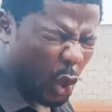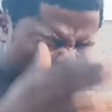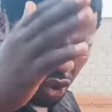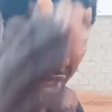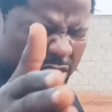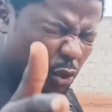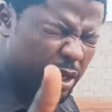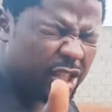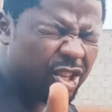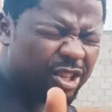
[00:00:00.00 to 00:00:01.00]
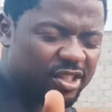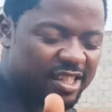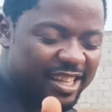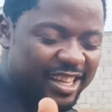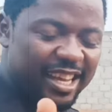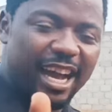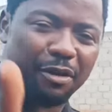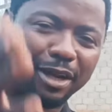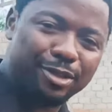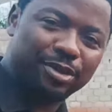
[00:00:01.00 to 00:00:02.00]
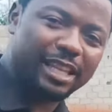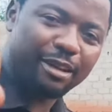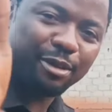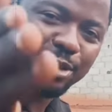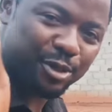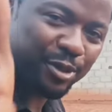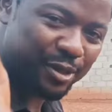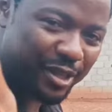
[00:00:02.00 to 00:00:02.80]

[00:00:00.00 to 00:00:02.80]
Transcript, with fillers: Congratulations. Amen. I want to salute you.